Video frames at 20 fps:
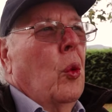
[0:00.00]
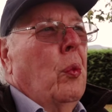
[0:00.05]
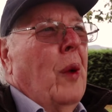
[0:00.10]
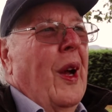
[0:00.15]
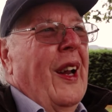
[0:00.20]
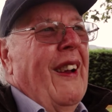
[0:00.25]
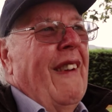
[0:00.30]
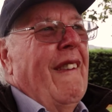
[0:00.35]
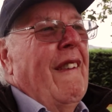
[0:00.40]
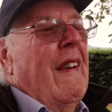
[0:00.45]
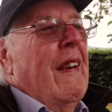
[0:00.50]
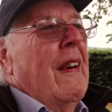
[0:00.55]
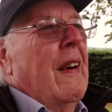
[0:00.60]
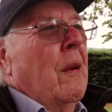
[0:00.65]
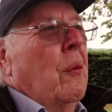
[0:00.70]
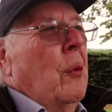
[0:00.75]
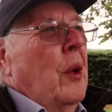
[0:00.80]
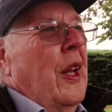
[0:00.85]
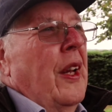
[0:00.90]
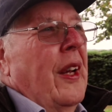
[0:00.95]
Bennett,
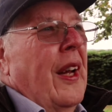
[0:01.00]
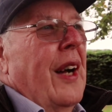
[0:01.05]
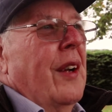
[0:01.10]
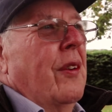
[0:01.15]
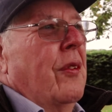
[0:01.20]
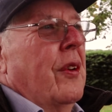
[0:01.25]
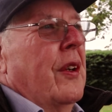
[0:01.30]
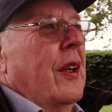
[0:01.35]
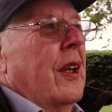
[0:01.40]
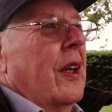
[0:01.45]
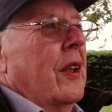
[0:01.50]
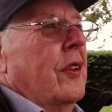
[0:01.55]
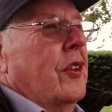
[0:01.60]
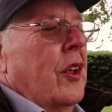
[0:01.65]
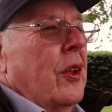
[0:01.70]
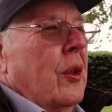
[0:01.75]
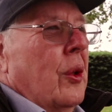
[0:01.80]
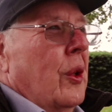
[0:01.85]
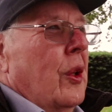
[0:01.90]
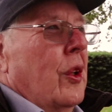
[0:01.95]
within 100 yards.
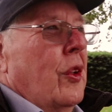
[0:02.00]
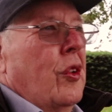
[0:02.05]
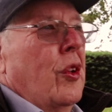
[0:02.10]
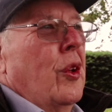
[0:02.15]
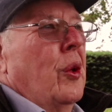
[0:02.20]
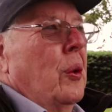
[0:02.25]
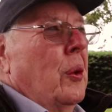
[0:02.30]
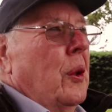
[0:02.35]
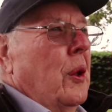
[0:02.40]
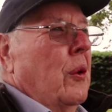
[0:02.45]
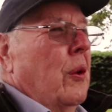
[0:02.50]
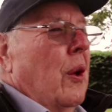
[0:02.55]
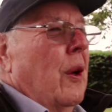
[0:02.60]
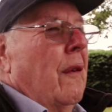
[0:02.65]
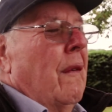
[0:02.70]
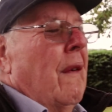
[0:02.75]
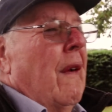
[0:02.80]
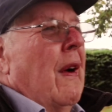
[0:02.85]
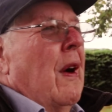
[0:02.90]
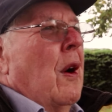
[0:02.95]
So you've got the two. You've got
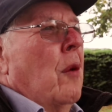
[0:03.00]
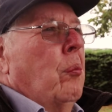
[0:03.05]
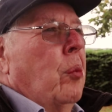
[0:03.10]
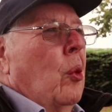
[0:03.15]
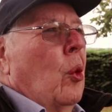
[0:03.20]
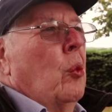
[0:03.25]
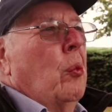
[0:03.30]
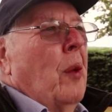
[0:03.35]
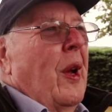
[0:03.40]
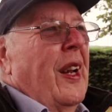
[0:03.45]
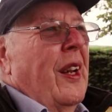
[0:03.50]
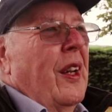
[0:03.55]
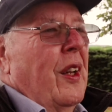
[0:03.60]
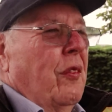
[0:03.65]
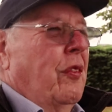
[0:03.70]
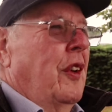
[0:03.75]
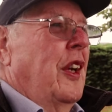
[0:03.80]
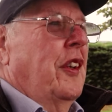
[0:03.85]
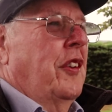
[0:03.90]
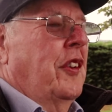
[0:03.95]
Paul Bennett,
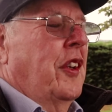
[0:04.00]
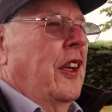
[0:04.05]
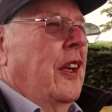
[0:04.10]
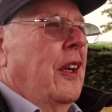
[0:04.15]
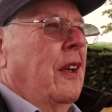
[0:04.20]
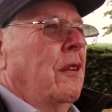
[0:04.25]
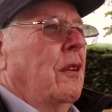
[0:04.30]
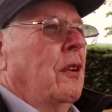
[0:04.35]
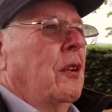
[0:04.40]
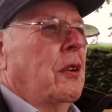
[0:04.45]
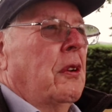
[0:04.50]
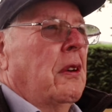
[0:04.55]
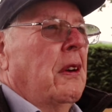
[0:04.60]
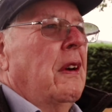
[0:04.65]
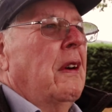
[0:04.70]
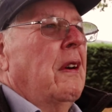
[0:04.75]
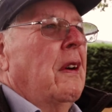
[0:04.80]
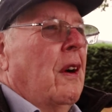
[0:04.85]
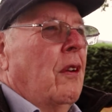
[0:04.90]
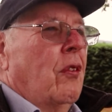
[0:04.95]
the VC, who was
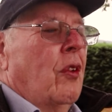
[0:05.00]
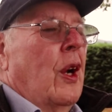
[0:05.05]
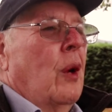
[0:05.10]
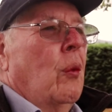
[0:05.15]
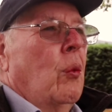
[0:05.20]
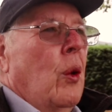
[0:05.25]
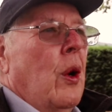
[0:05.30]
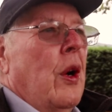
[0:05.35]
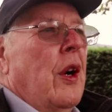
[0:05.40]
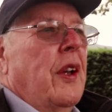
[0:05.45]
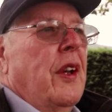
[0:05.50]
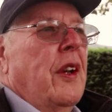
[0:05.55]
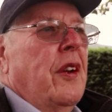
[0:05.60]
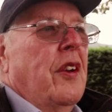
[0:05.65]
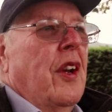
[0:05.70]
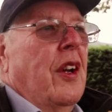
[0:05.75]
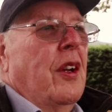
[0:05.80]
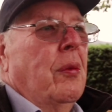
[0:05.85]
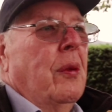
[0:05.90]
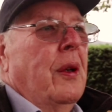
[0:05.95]
a very worthy
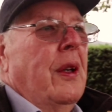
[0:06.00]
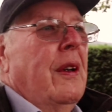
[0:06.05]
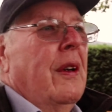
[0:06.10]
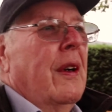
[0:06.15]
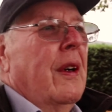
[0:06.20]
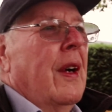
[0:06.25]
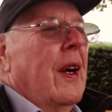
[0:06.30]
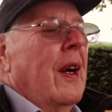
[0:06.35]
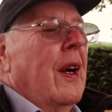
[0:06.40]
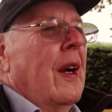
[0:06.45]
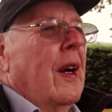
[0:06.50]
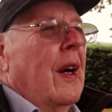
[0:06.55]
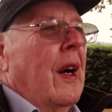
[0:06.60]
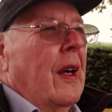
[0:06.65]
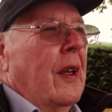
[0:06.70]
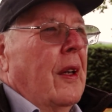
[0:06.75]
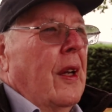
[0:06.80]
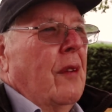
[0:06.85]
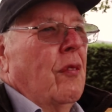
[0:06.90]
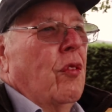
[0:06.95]
gentleman,
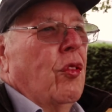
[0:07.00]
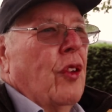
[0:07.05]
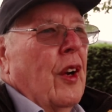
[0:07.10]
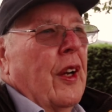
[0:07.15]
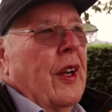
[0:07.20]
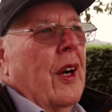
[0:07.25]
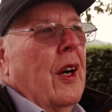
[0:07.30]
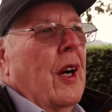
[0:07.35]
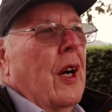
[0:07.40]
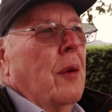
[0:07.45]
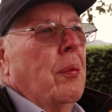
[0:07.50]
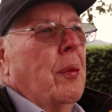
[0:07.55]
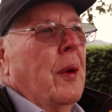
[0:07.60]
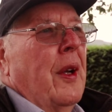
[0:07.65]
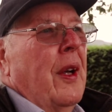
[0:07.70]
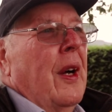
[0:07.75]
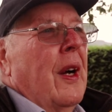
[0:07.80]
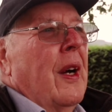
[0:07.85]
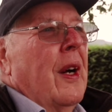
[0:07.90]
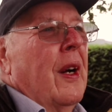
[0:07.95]
and then Fred
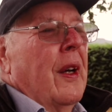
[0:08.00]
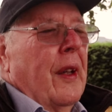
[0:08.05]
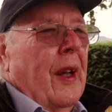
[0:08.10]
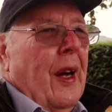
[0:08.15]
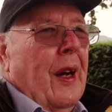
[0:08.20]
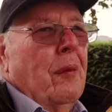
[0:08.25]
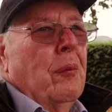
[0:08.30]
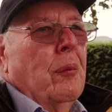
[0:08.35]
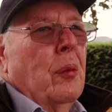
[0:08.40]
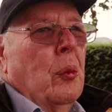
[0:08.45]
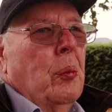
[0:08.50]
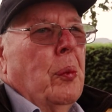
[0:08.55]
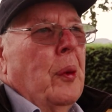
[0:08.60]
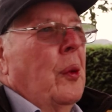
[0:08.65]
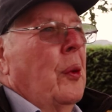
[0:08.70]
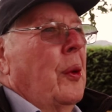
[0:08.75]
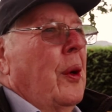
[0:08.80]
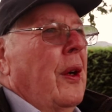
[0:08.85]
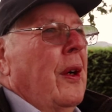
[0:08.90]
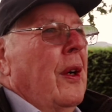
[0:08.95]
Harper, the humble
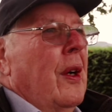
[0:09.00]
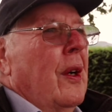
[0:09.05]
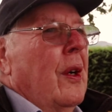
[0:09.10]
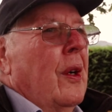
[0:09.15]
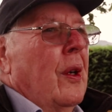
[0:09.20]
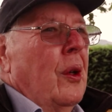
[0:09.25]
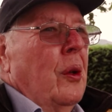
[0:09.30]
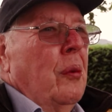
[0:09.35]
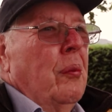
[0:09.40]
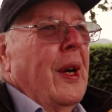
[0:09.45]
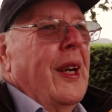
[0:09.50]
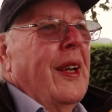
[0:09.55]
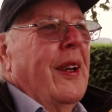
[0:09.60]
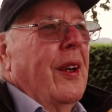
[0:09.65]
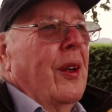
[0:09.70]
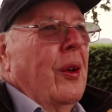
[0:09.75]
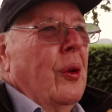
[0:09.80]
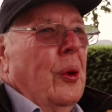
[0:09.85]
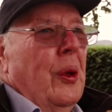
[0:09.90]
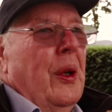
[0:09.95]
builder who made
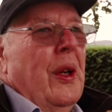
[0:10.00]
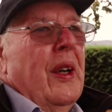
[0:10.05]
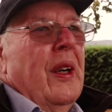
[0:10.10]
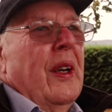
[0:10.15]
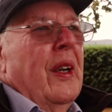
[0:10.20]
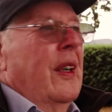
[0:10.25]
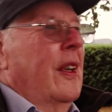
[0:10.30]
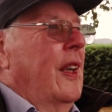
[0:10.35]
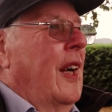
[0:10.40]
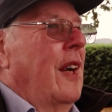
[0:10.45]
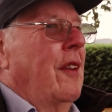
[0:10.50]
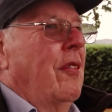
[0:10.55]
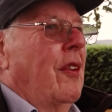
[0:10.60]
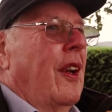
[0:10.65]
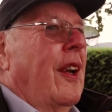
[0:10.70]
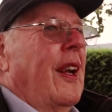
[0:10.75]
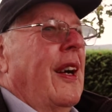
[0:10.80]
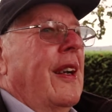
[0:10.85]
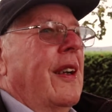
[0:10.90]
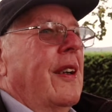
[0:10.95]
it good and gave
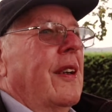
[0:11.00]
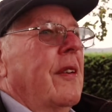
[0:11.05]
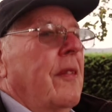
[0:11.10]
the land.